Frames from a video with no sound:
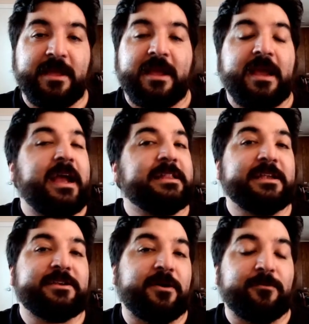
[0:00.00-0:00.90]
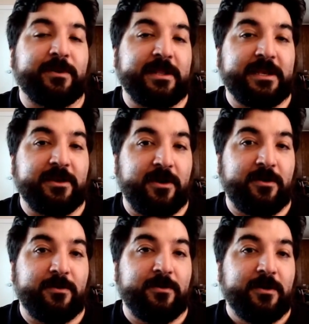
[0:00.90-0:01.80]
and they don't really
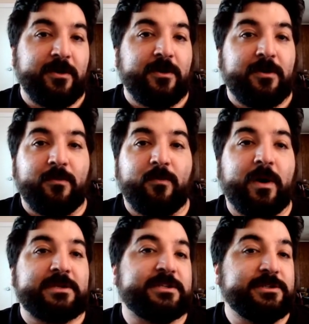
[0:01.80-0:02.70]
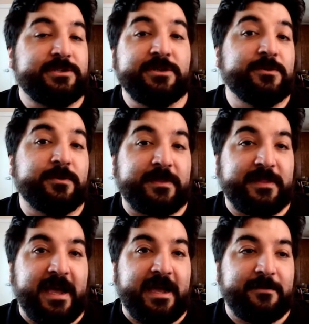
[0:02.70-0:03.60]
know what to do with
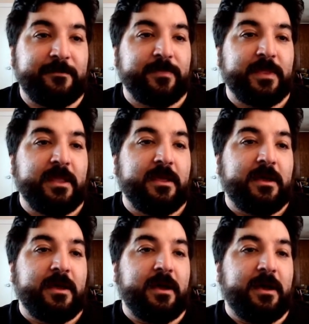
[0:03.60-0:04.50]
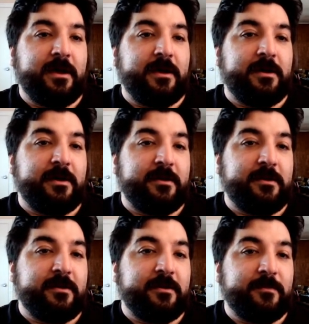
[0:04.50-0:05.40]
that. Uh,
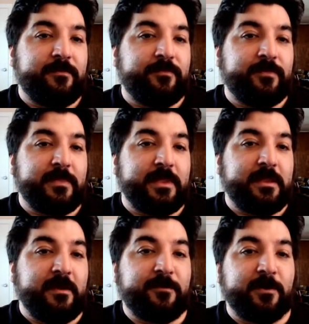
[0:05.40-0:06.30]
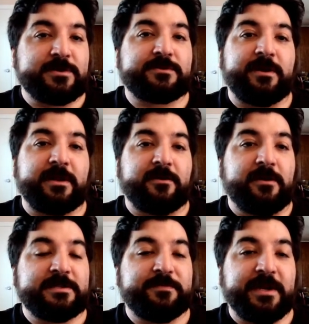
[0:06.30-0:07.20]
of course, Critical
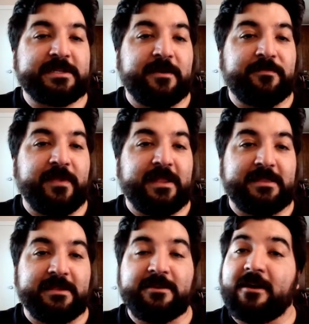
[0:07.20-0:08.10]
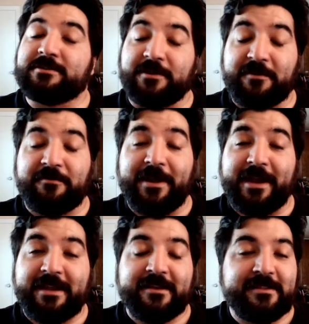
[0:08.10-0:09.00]
has picked up that the dogs are
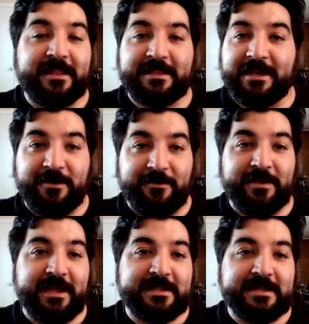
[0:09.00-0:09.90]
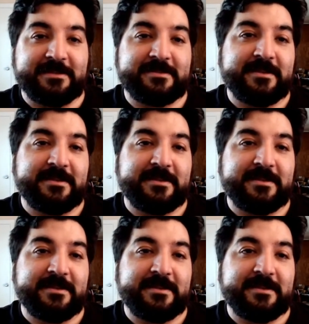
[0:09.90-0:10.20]
afraid, that they don't like this,